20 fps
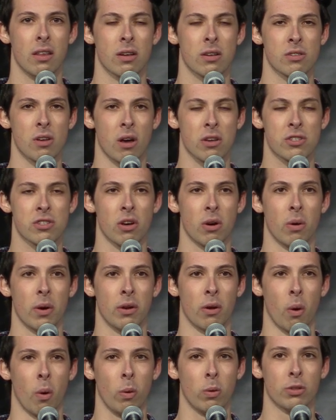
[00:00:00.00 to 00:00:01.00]
There's also
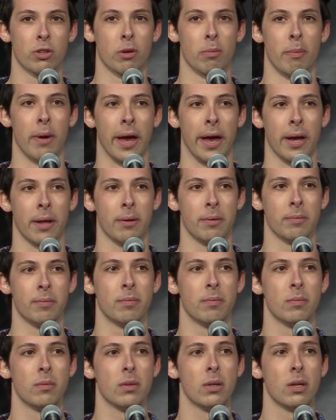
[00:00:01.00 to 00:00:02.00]
an older
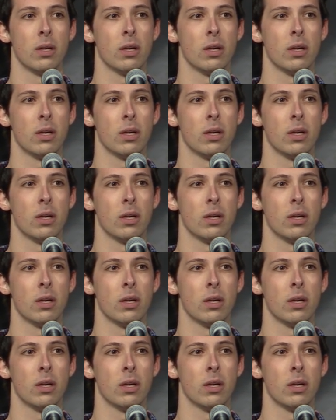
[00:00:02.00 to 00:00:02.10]
man,